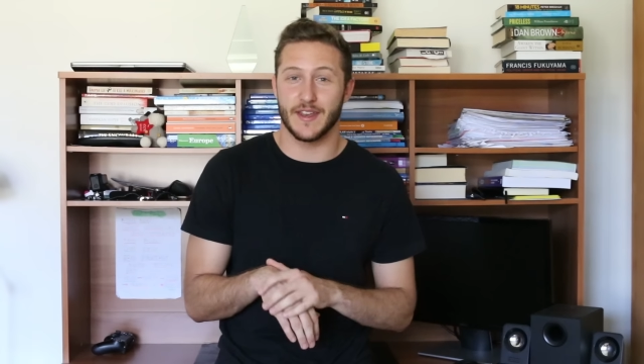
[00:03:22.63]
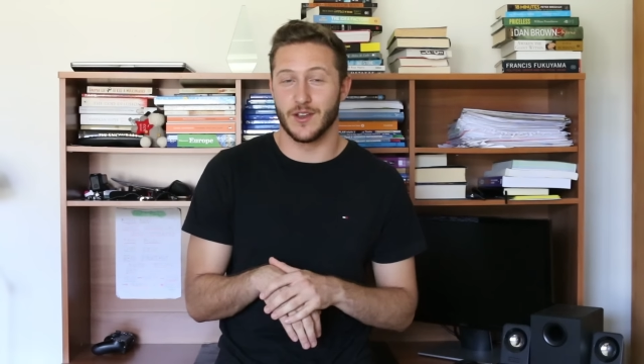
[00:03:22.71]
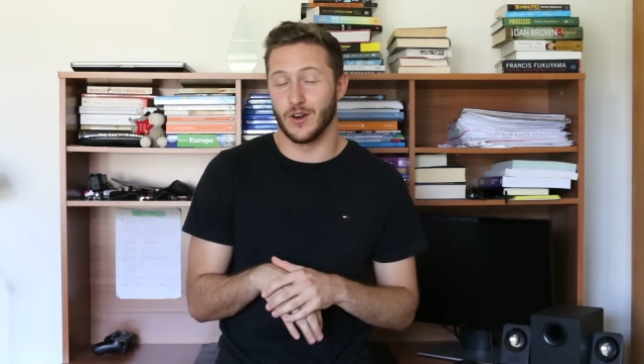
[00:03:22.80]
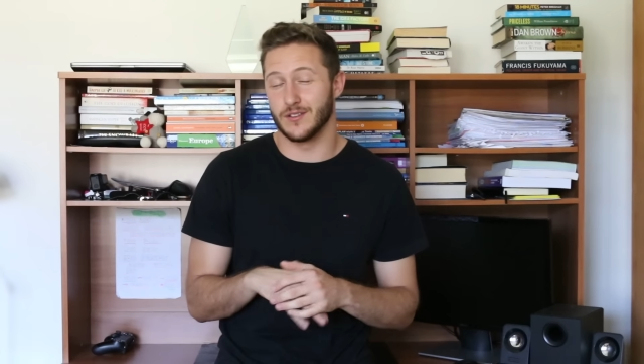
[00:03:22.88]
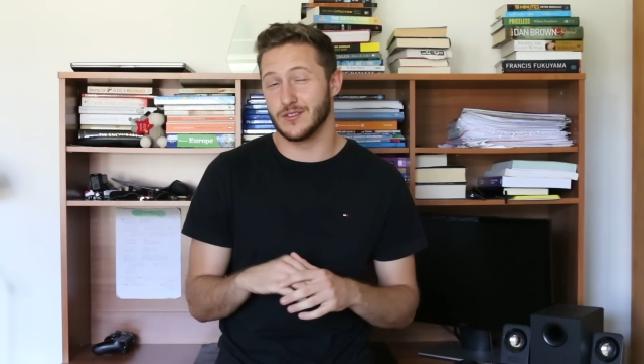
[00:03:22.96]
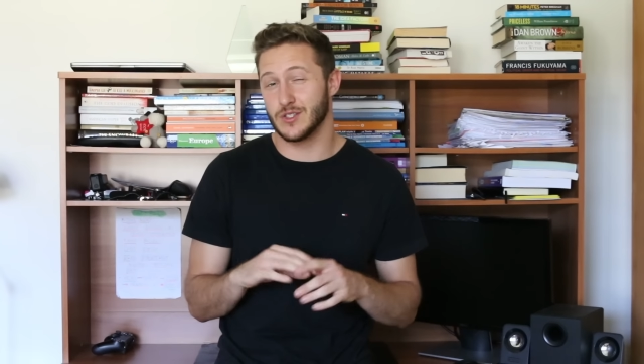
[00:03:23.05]

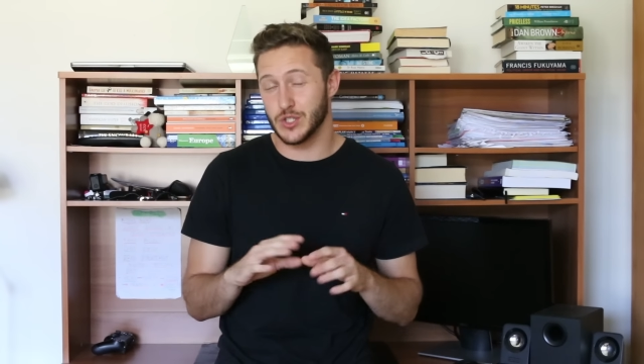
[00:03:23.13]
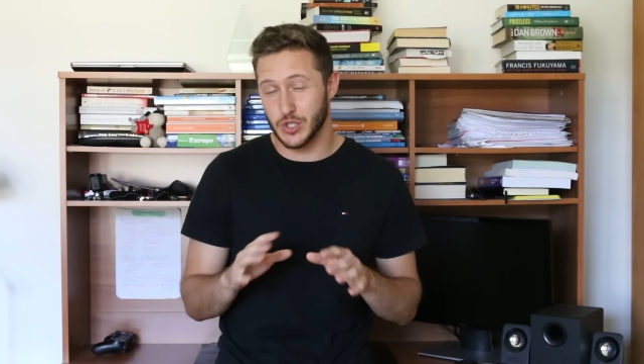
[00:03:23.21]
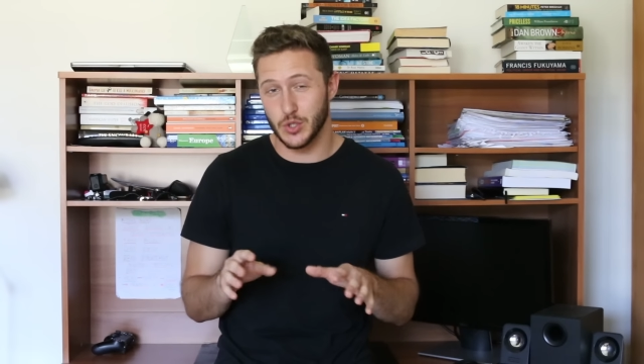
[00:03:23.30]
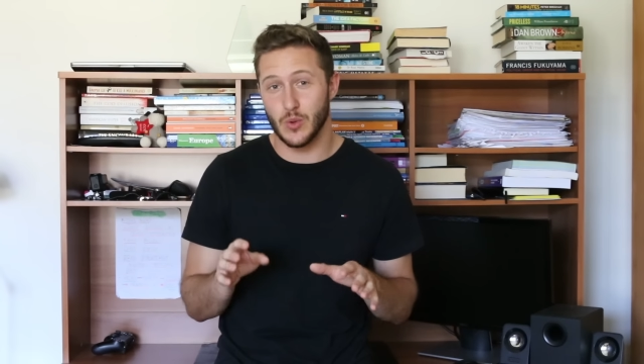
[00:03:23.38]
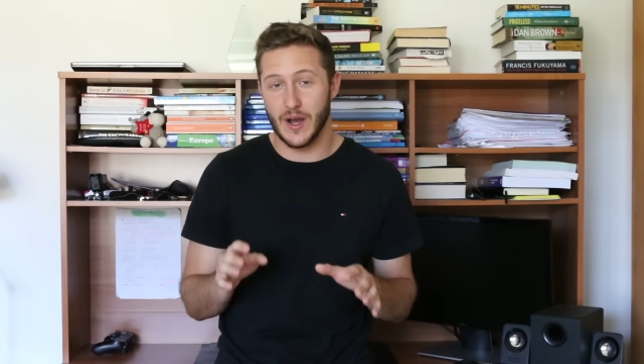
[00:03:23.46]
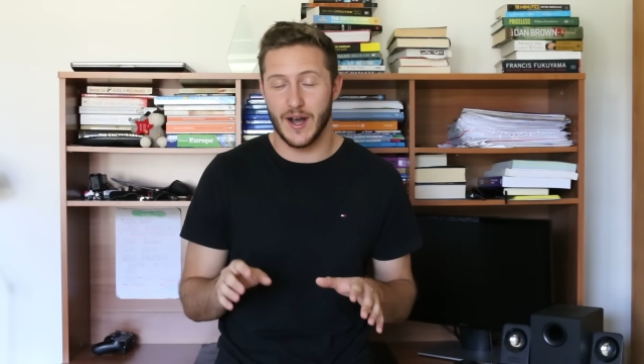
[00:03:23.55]
not
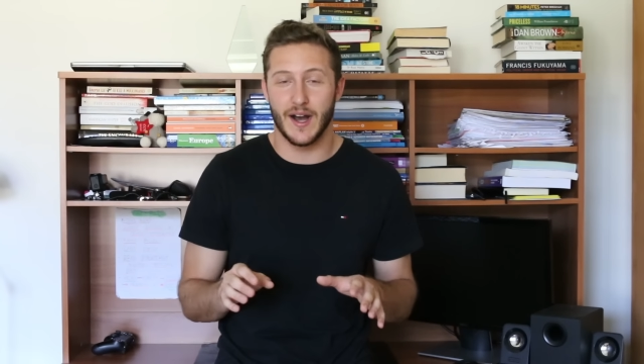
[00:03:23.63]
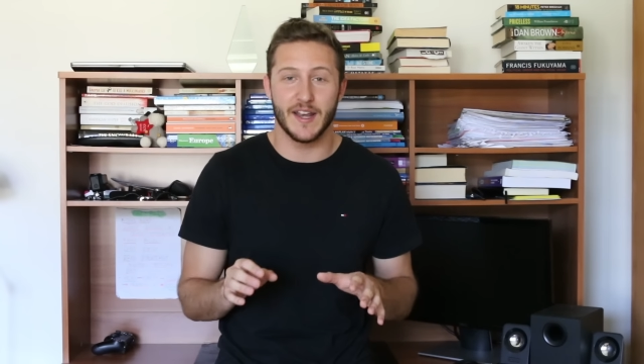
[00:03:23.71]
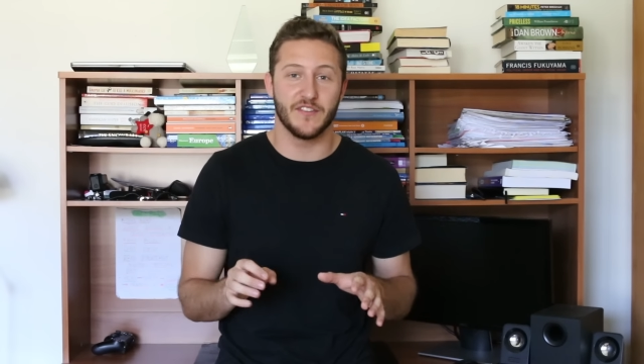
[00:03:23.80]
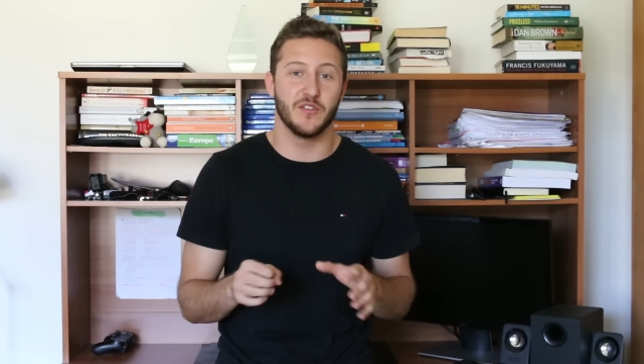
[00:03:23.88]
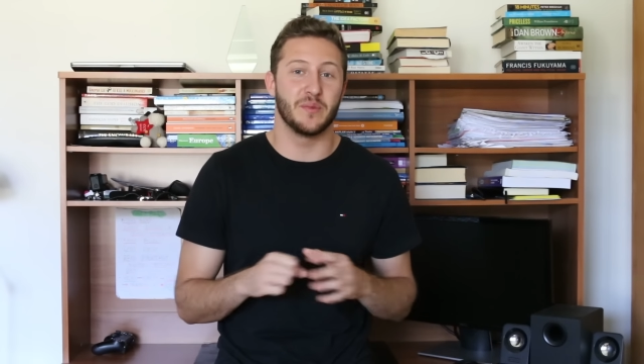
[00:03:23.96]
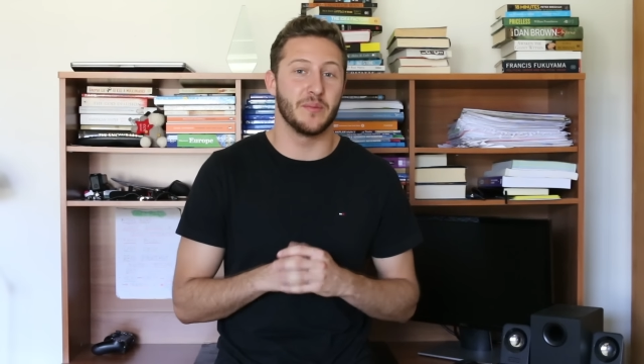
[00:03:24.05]
too hard
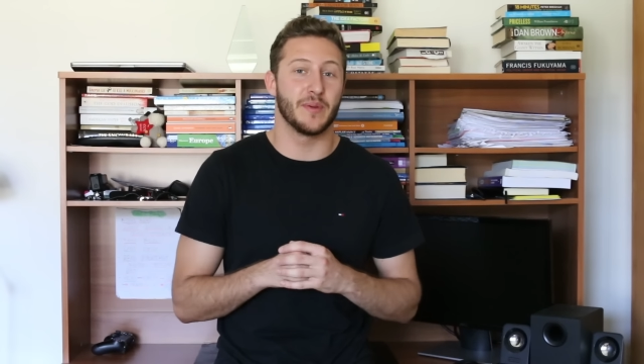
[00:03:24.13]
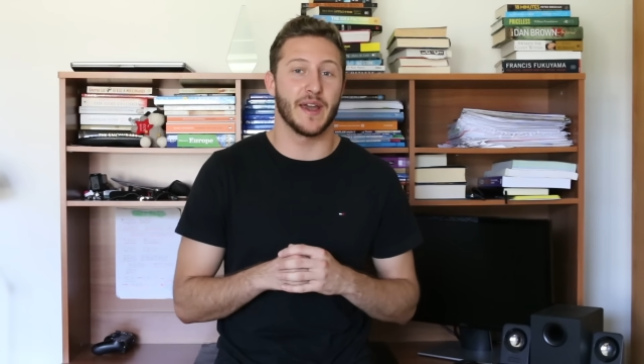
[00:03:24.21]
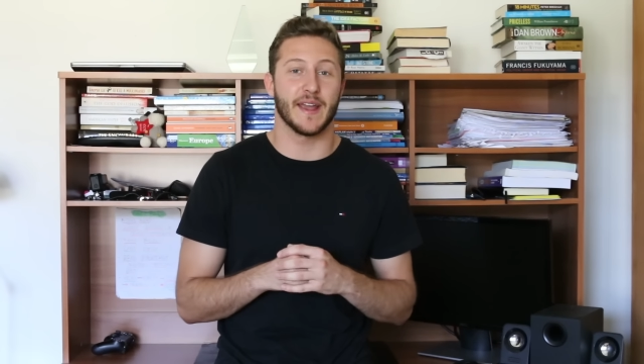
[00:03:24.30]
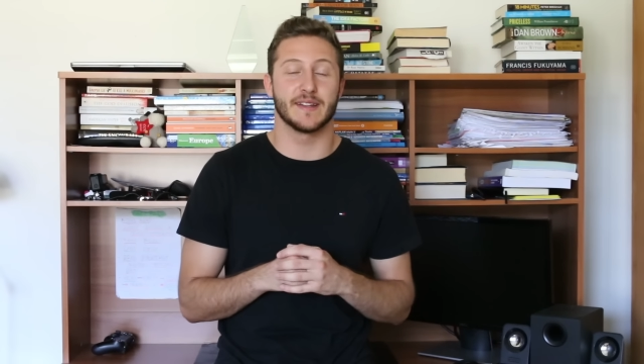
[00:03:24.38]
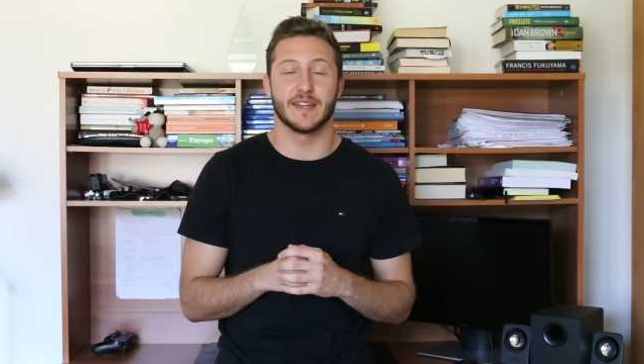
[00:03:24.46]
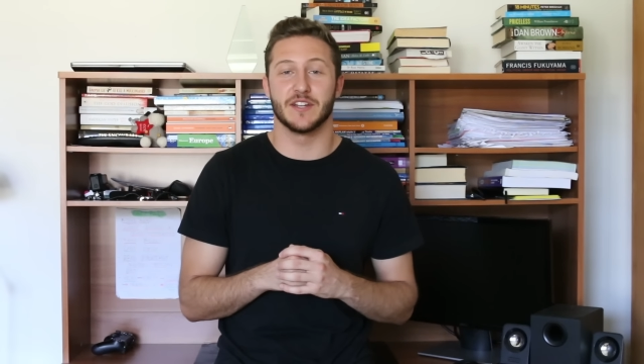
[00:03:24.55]
if you've been
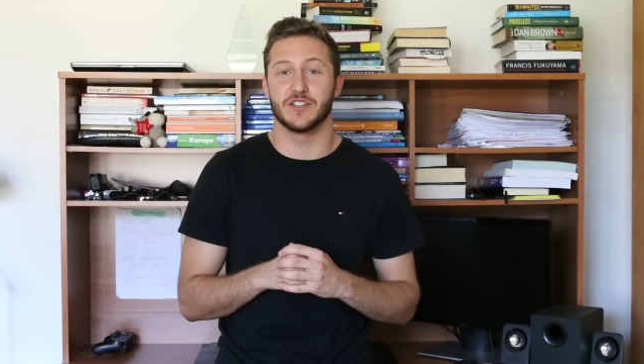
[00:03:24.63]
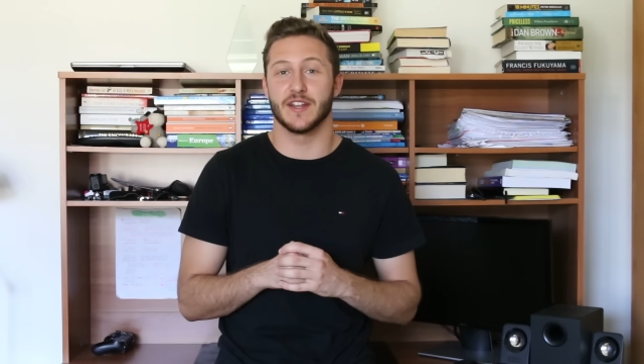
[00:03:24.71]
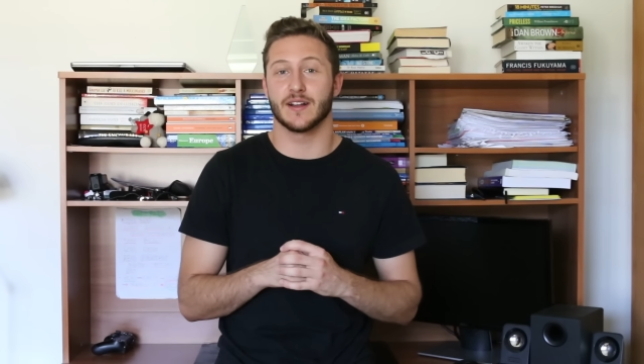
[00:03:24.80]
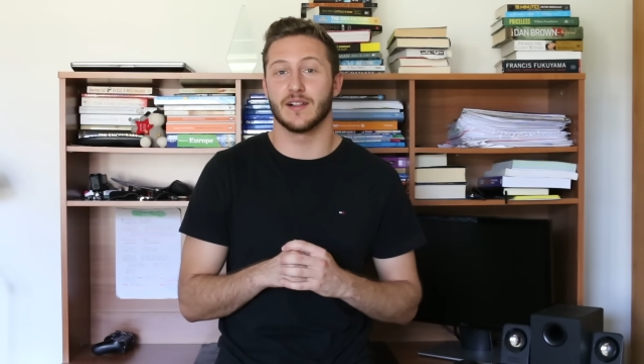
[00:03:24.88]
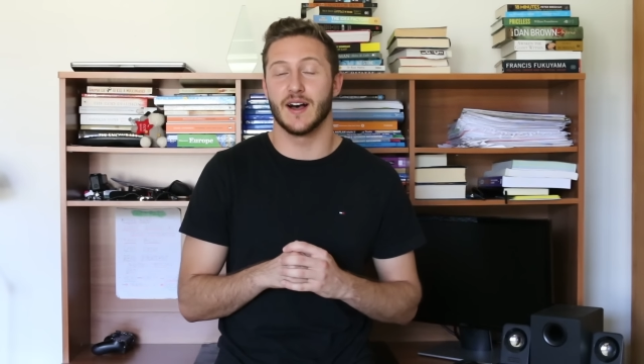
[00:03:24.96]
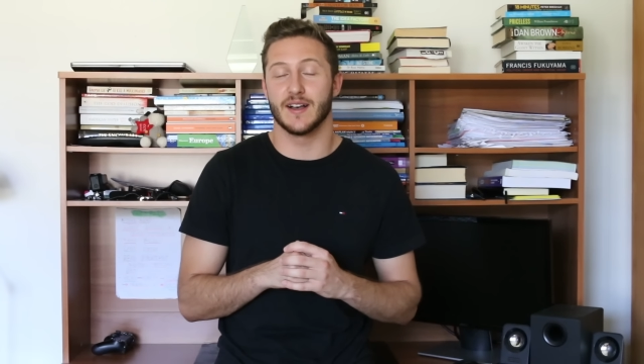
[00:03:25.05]
paying attention
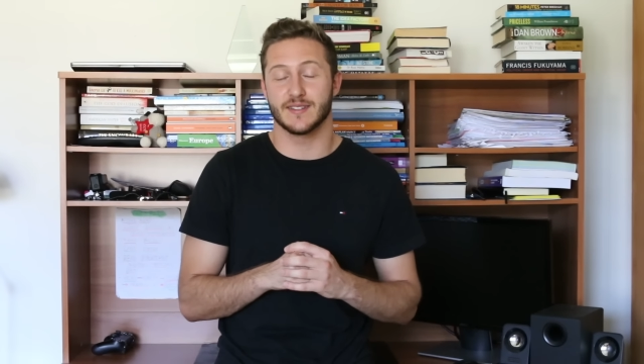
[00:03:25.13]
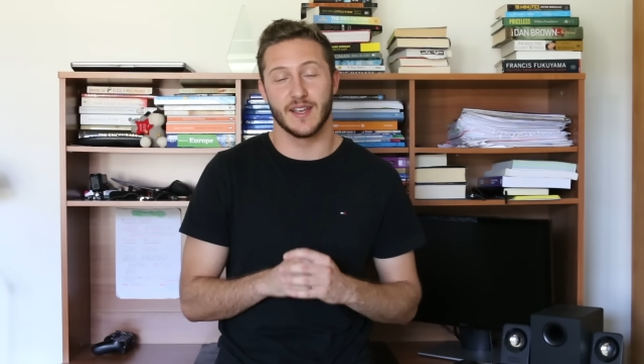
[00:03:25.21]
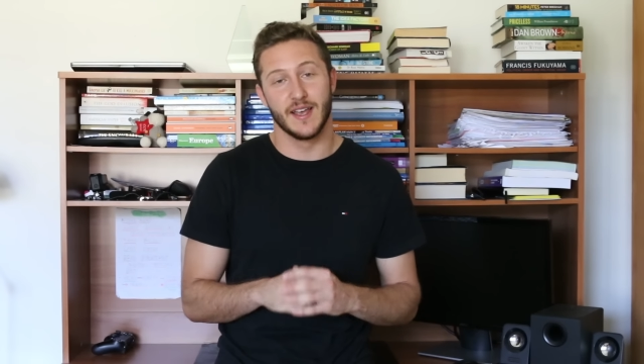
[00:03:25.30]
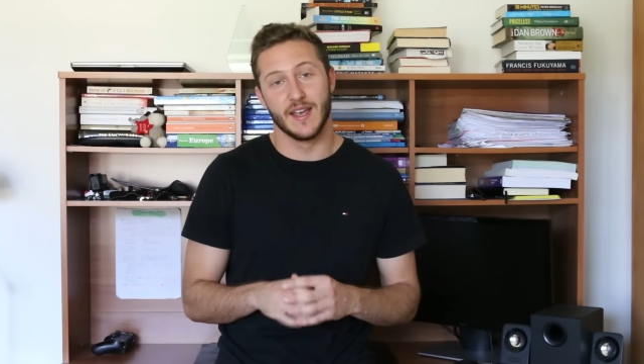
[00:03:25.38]
in class.